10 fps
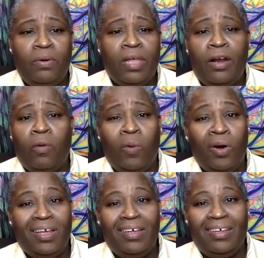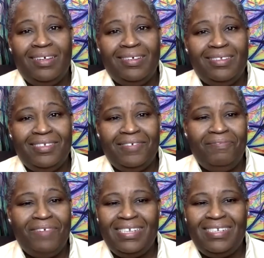that are working to
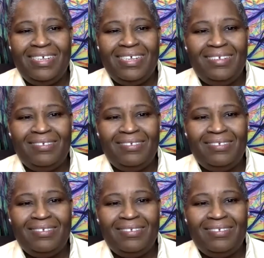fix it.